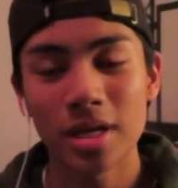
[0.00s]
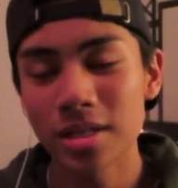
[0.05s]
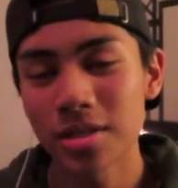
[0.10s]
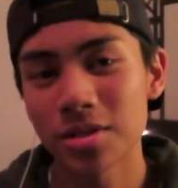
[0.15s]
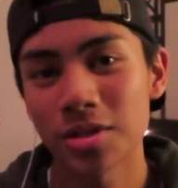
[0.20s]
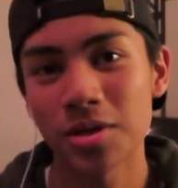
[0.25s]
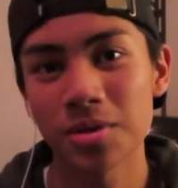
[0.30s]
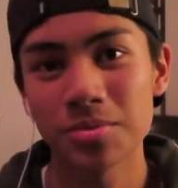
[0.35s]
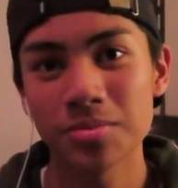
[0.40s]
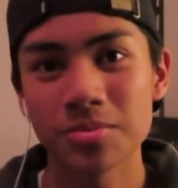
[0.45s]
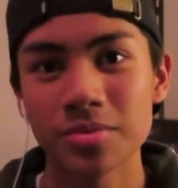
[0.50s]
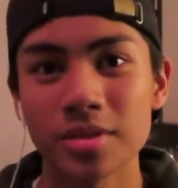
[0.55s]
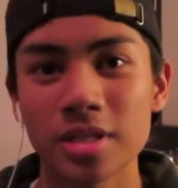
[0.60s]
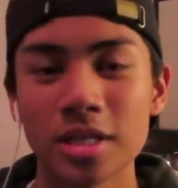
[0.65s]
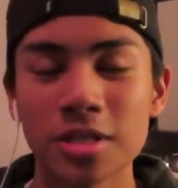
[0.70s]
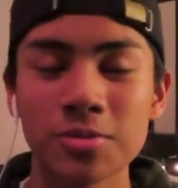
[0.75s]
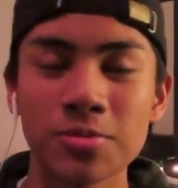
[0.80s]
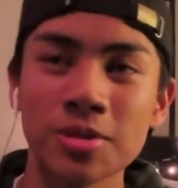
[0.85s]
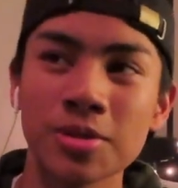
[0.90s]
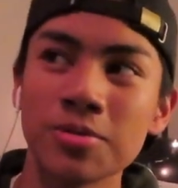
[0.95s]
don't know.
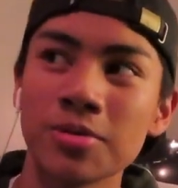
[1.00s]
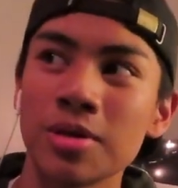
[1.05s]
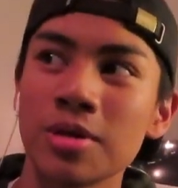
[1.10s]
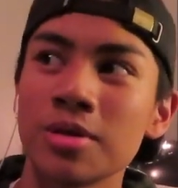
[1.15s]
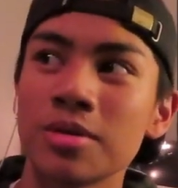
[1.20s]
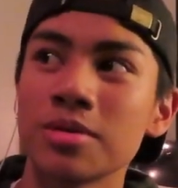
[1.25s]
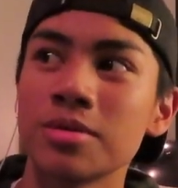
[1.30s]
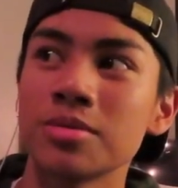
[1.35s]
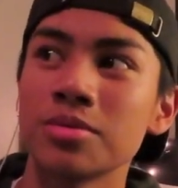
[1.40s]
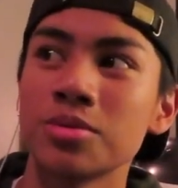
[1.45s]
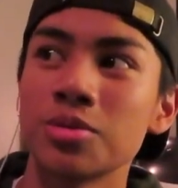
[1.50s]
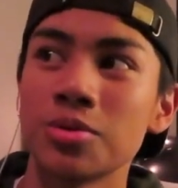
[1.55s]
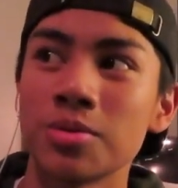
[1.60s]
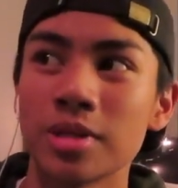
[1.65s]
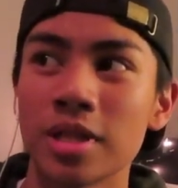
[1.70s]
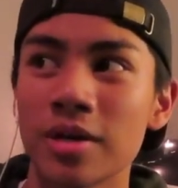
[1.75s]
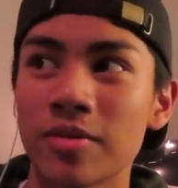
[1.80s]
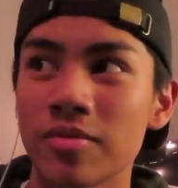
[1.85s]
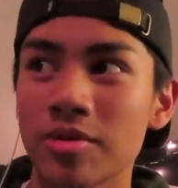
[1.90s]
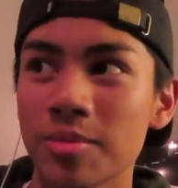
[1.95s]
Next week we'll do
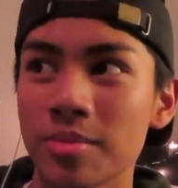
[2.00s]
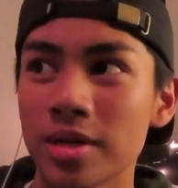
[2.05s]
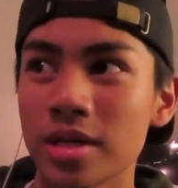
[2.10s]
whatever,